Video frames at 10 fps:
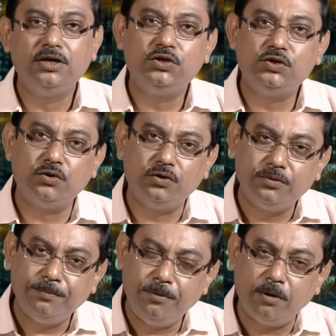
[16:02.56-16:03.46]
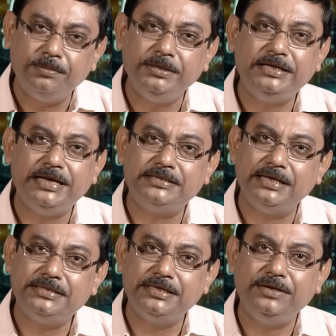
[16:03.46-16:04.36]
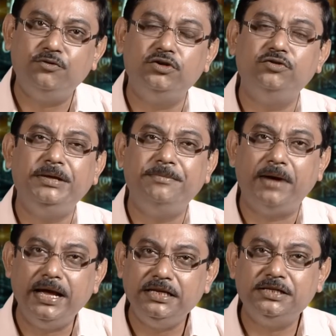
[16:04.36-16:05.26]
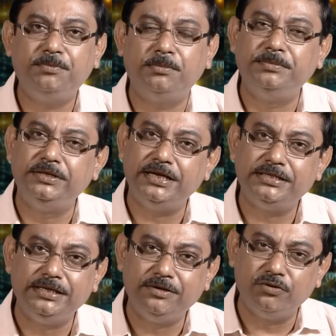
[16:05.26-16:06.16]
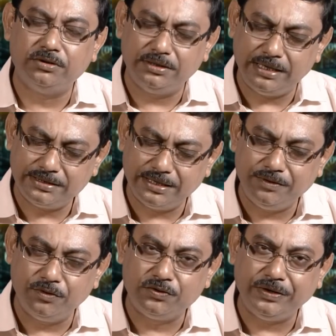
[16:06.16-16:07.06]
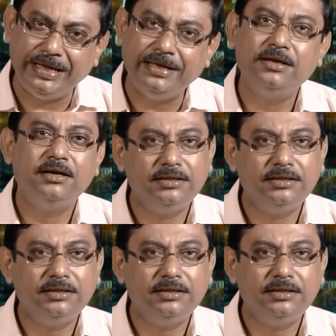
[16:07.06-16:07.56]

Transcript: So probability x less than equal to b minus probability x less than equal to a,